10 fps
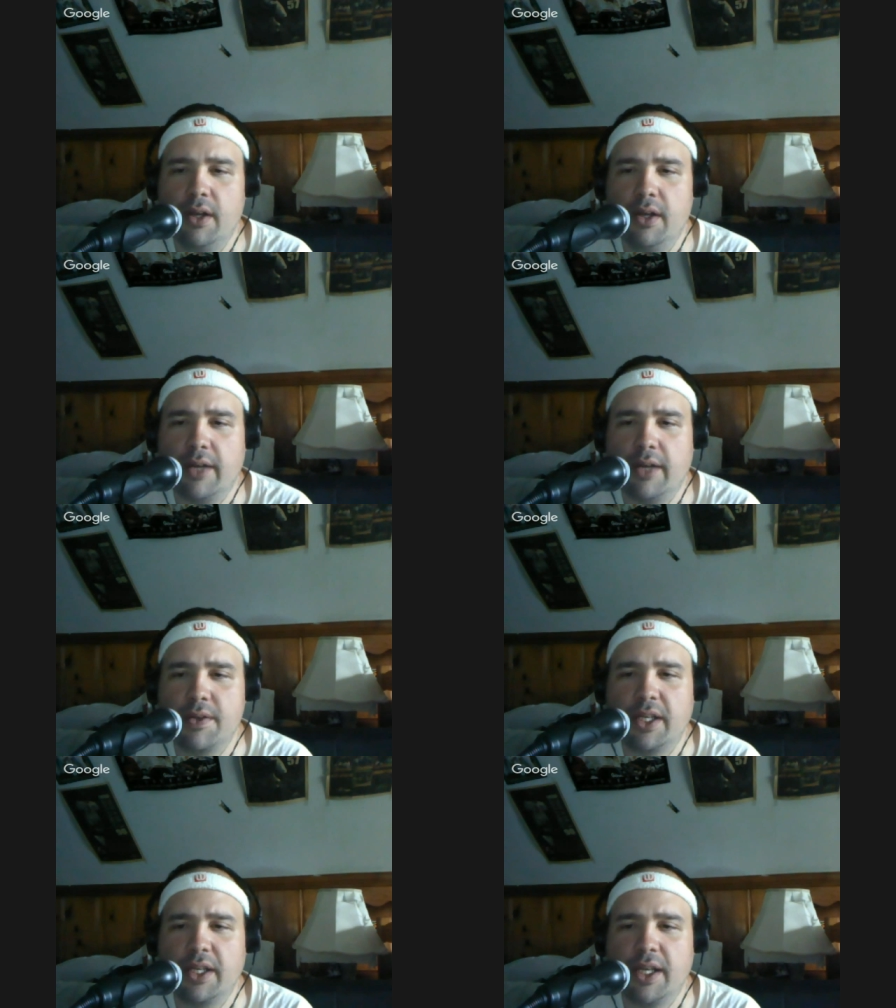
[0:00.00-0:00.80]

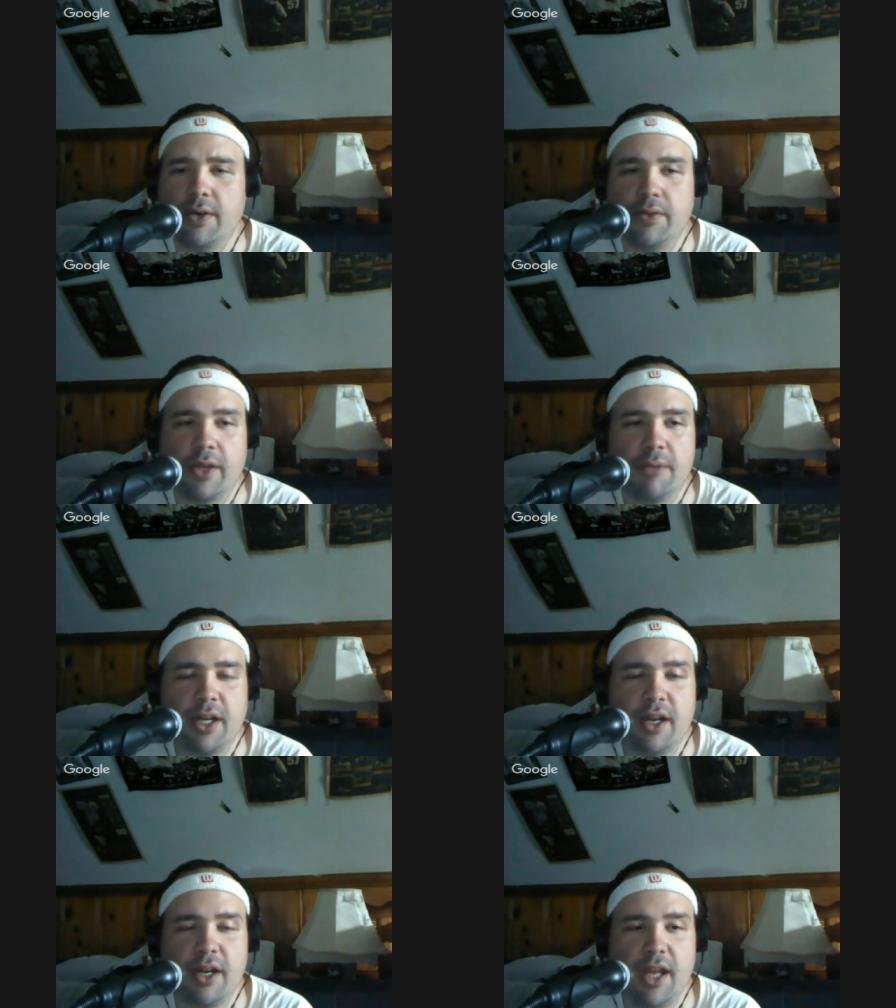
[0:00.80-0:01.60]
Nicholas can kill them,
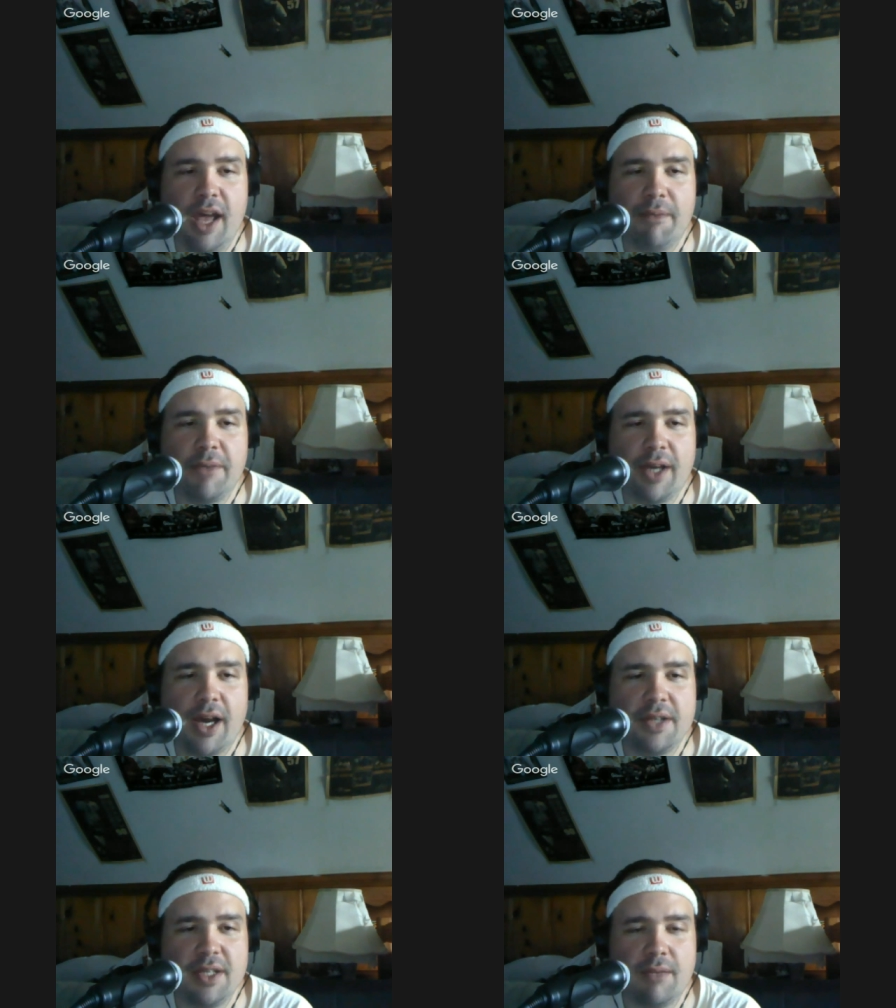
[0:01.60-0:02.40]
an
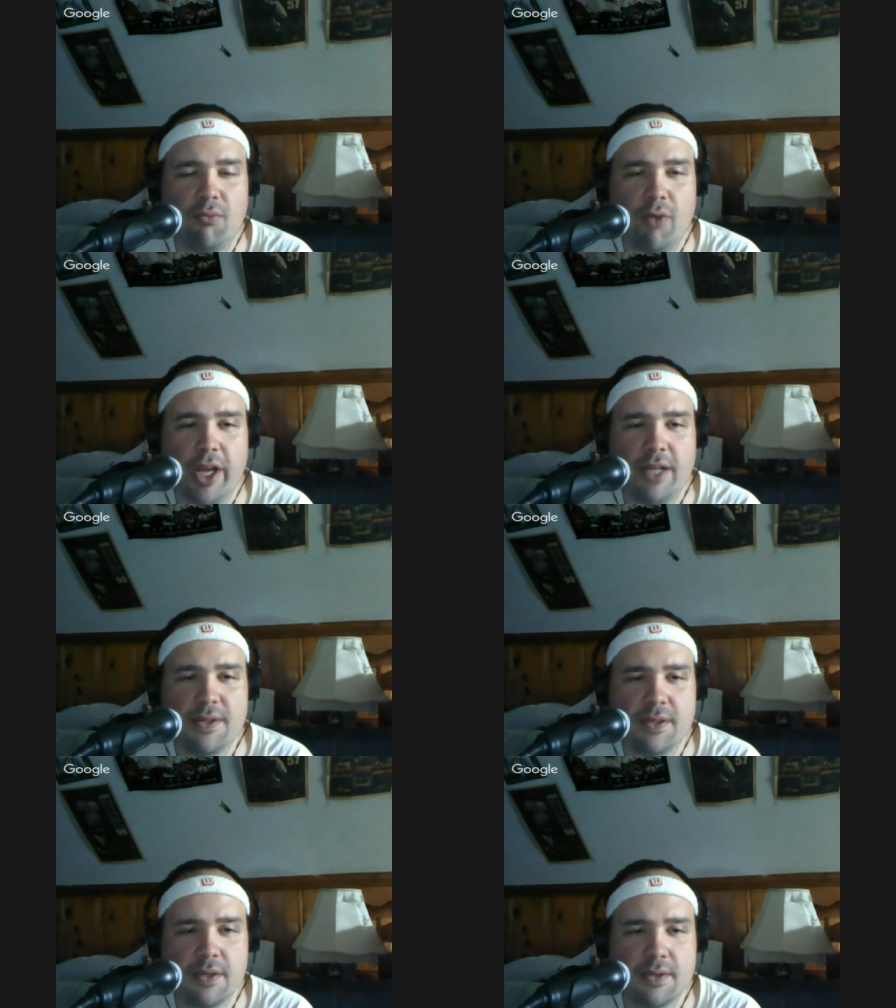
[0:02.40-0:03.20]
FBI team
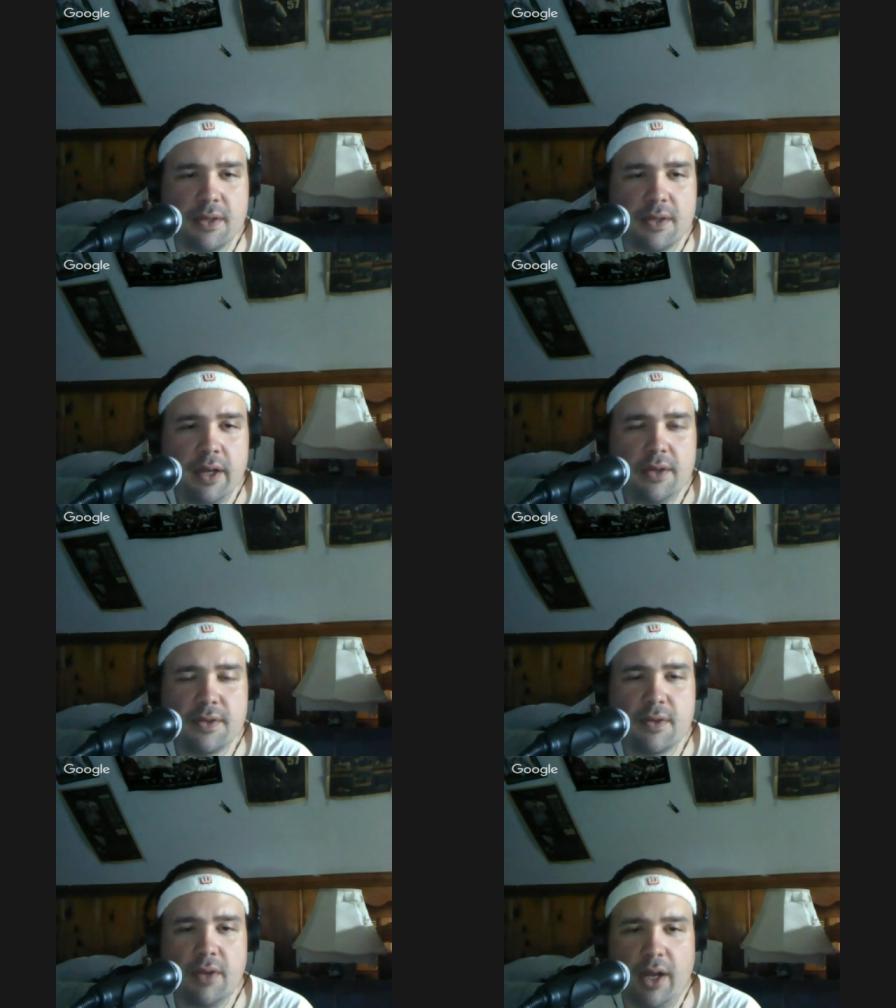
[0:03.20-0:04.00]
raids this
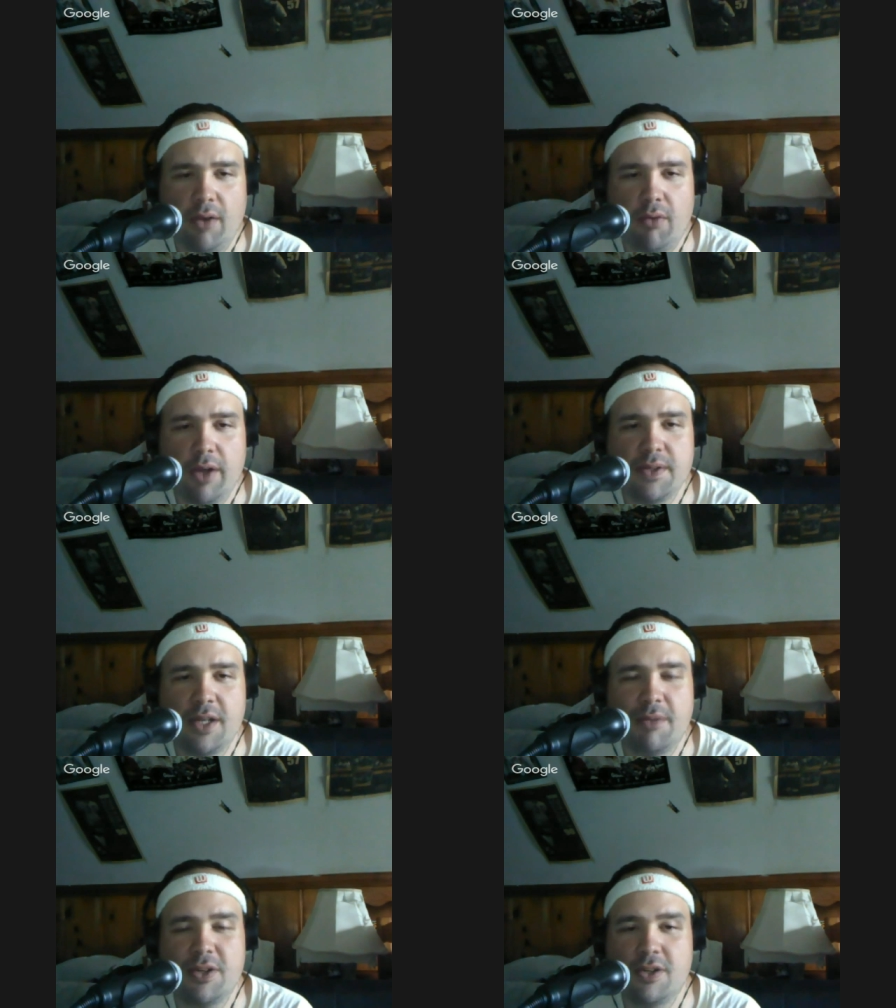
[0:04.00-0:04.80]
suit and arrests
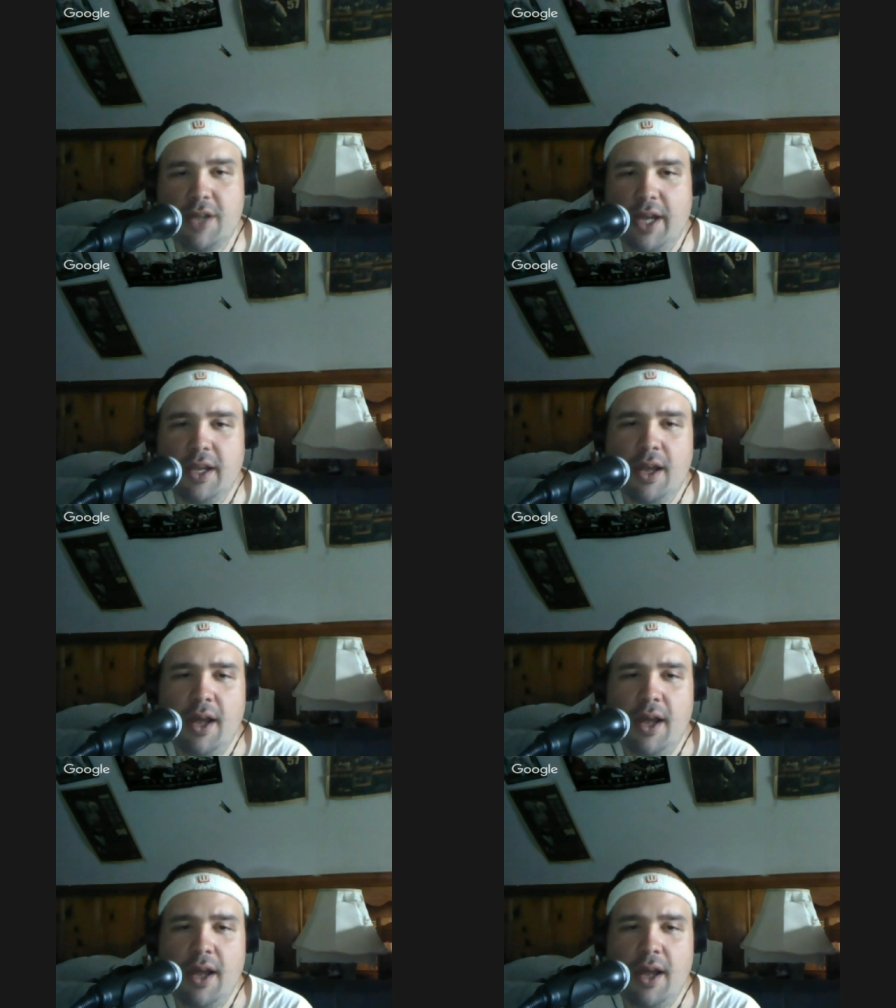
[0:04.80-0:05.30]
him and Shay.